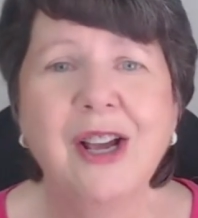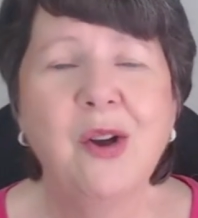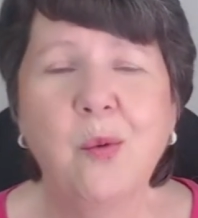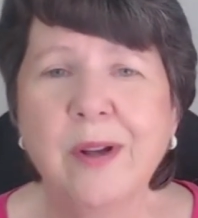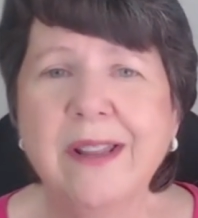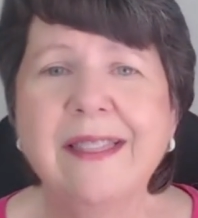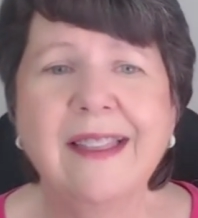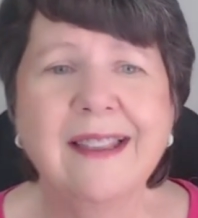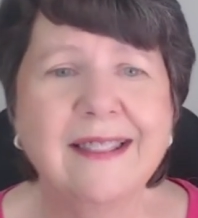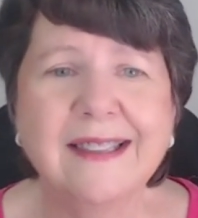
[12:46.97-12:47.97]
with
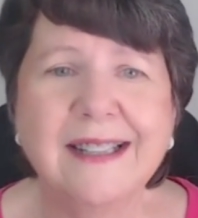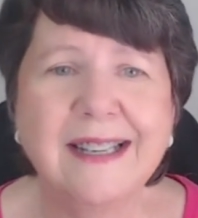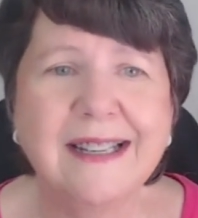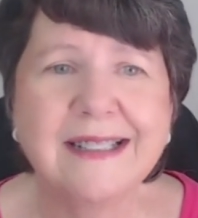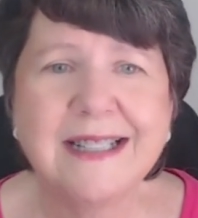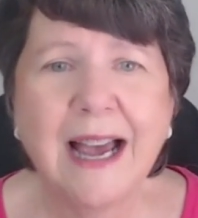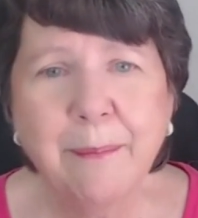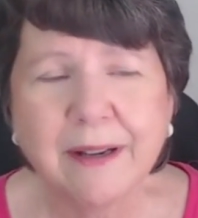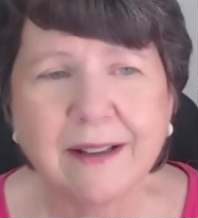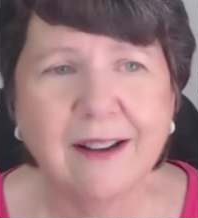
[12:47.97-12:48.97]
the
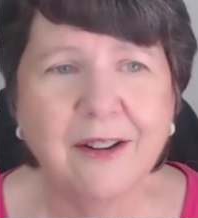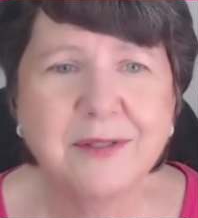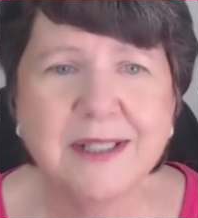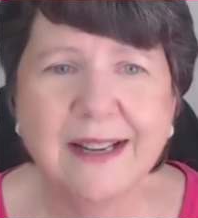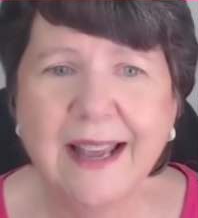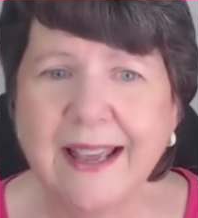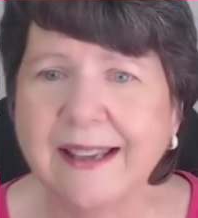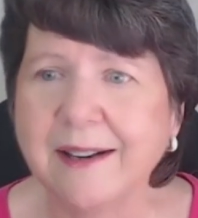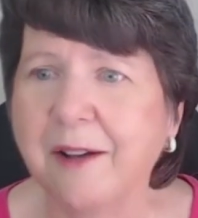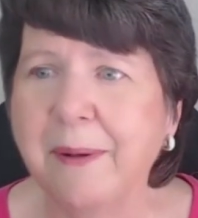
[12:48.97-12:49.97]
topic of today,
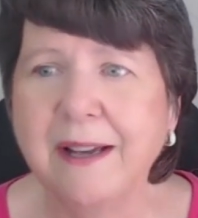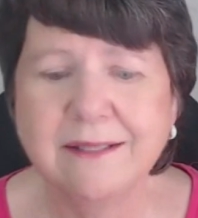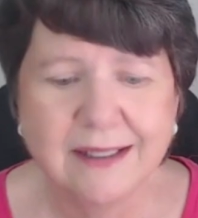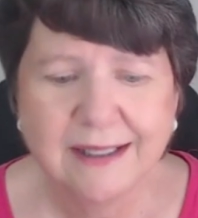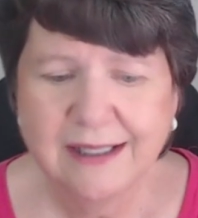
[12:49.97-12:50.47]
and about,